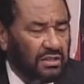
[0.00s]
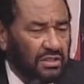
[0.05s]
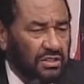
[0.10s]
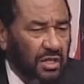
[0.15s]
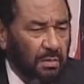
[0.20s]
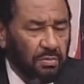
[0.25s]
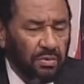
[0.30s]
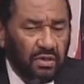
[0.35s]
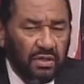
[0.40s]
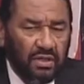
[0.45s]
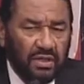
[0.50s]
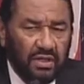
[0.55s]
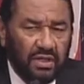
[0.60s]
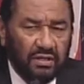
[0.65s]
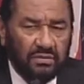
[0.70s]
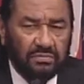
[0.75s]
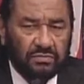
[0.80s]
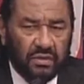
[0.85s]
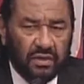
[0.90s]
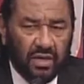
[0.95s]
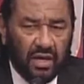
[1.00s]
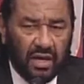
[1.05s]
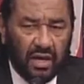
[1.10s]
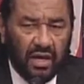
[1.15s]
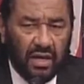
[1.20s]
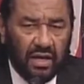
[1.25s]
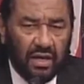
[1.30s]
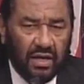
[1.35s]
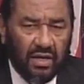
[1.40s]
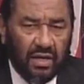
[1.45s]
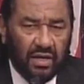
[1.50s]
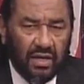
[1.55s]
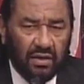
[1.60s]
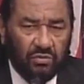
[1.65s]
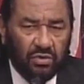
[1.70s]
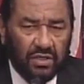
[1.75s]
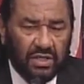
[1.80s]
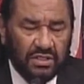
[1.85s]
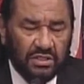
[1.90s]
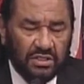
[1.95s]
Typically,
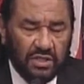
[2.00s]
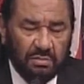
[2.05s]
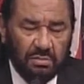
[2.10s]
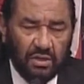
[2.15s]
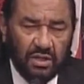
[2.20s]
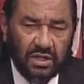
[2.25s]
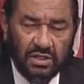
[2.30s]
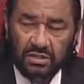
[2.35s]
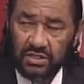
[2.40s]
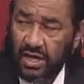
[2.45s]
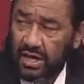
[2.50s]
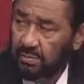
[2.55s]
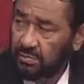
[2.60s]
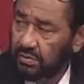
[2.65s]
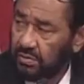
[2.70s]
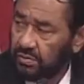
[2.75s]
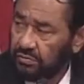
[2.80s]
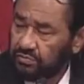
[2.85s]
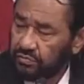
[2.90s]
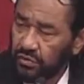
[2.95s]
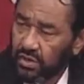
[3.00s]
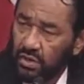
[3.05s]
with a simple example,